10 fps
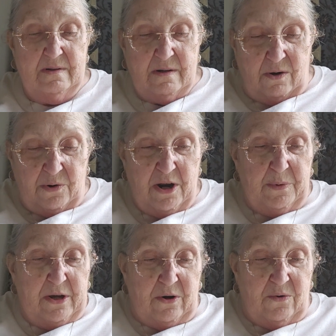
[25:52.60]
Oh, here
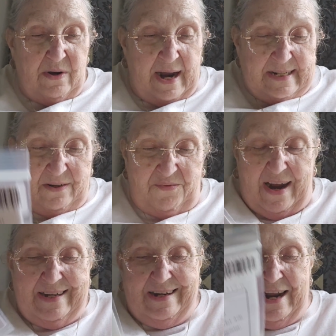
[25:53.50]
we go. I did
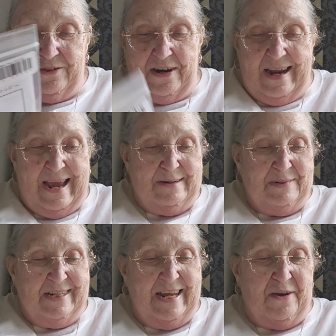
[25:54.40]
find it. I thought I had them
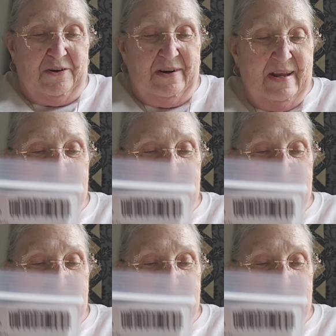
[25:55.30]
together.